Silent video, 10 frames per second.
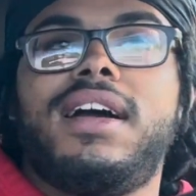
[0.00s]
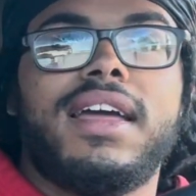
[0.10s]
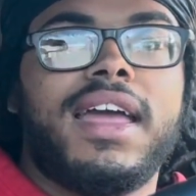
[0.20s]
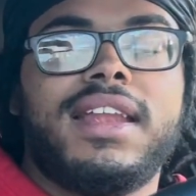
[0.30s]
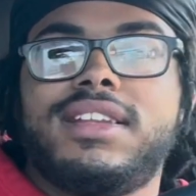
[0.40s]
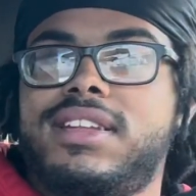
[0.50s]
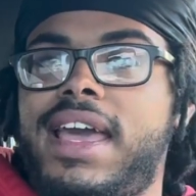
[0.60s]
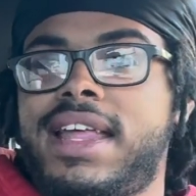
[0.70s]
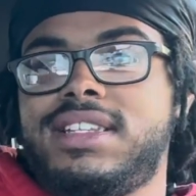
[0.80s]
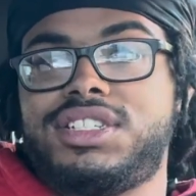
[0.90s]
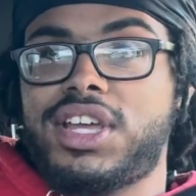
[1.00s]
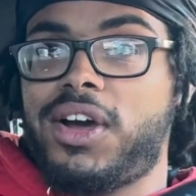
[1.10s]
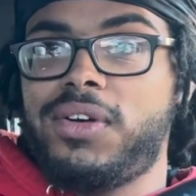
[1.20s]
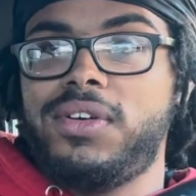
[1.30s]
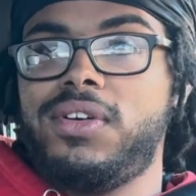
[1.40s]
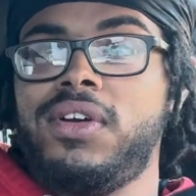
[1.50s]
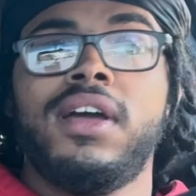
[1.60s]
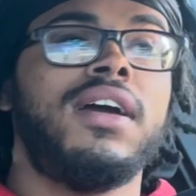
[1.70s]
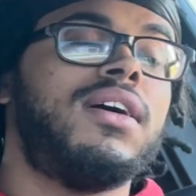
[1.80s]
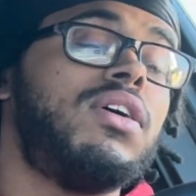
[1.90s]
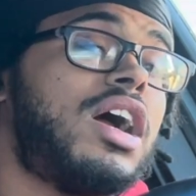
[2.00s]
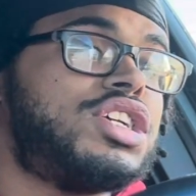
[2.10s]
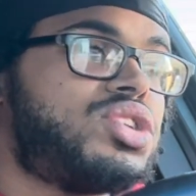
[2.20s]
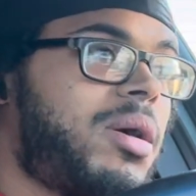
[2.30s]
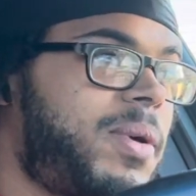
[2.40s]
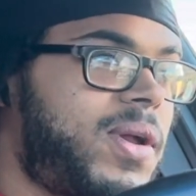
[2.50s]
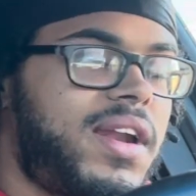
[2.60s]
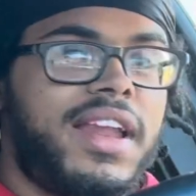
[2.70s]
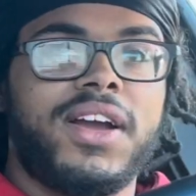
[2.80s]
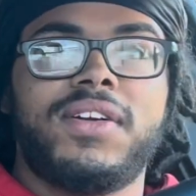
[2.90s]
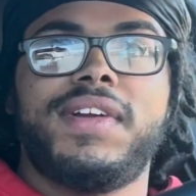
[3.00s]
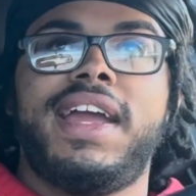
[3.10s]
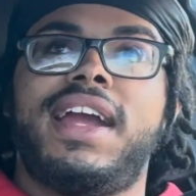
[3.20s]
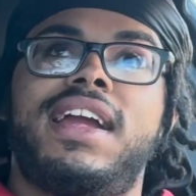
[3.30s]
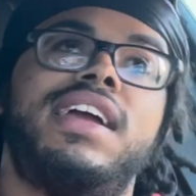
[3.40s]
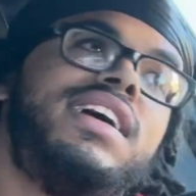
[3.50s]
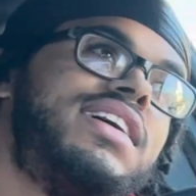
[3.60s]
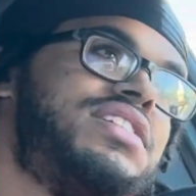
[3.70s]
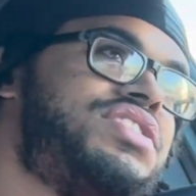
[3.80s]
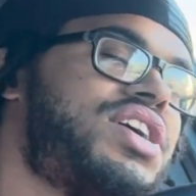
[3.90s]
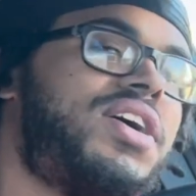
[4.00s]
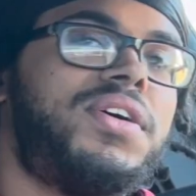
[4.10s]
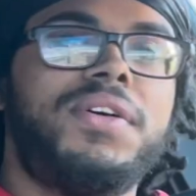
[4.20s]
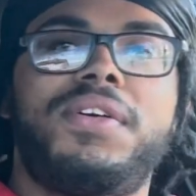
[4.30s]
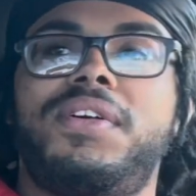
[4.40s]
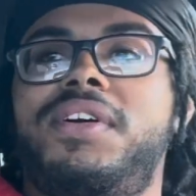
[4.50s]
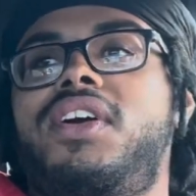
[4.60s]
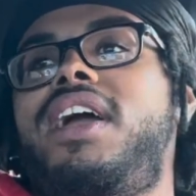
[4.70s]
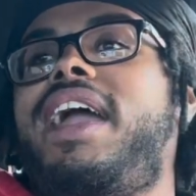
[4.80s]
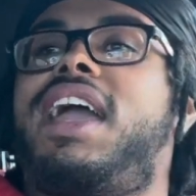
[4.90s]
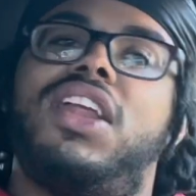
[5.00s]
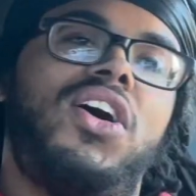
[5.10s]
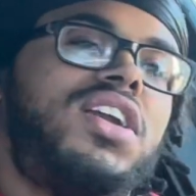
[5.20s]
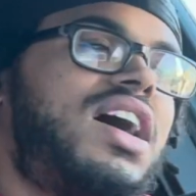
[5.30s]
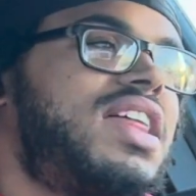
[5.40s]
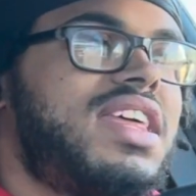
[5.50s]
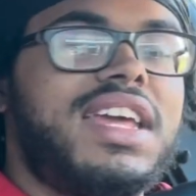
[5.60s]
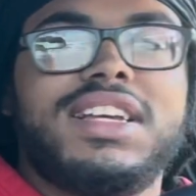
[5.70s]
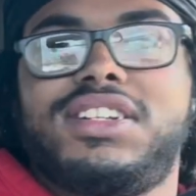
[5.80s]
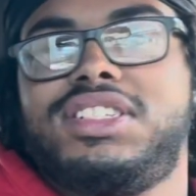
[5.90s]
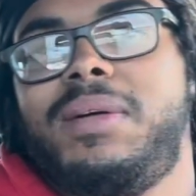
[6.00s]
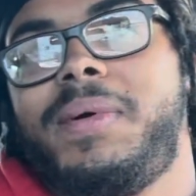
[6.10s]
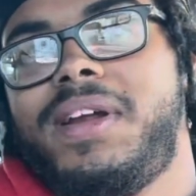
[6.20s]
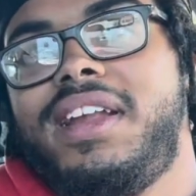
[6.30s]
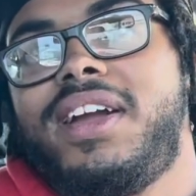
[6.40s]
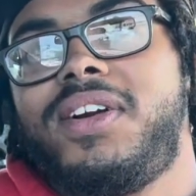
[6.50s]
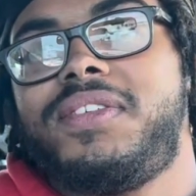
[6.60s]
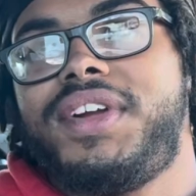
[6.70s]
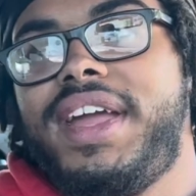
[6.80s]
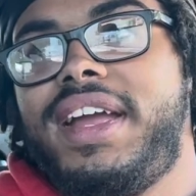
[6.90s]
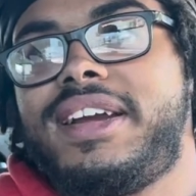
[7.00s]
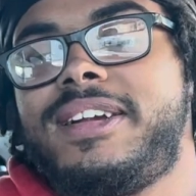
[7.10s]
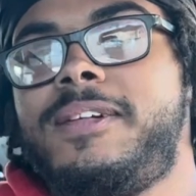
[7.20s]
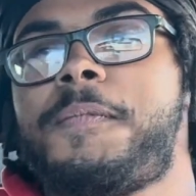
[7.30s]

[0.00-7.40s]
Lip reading: And so, are stomping on a nigga over here. Joe and all the other niggas are stomping on a nigga over here.